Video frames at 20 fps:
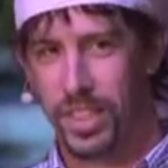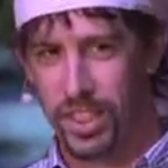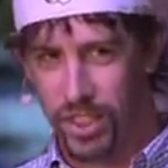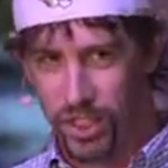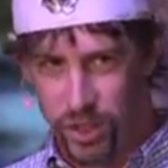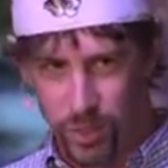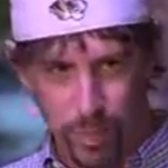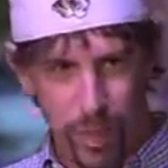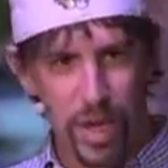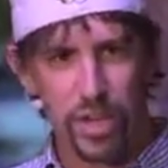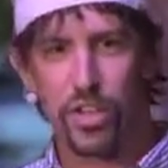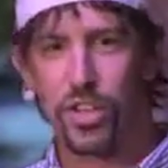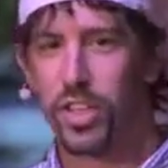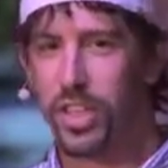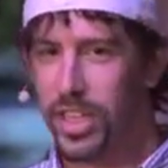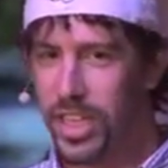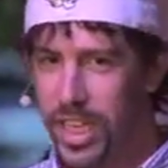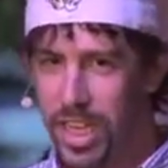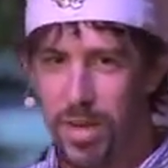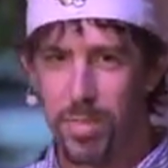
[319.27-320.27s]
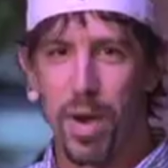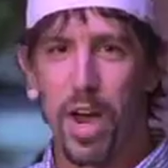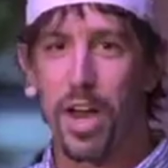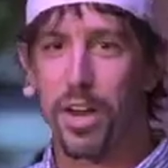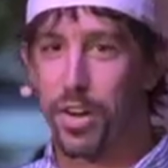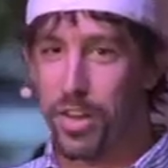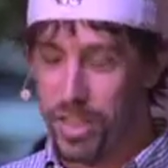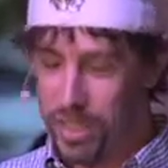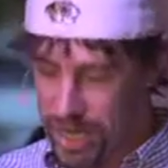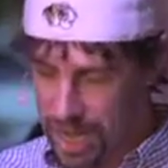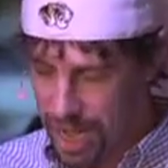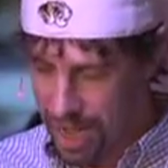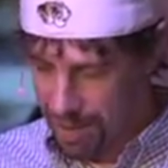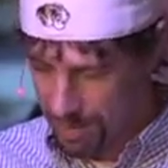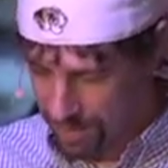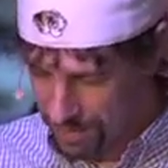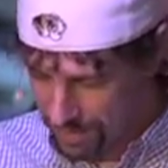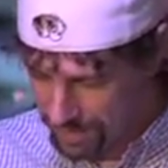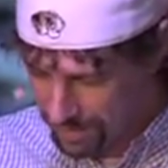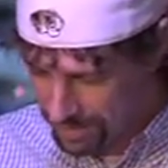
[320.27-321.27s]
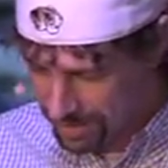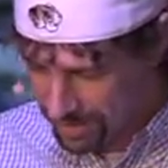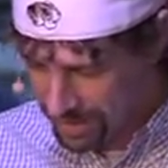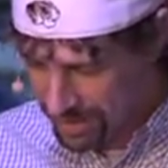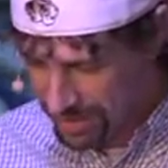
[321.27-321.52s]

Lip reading: especially in modern times.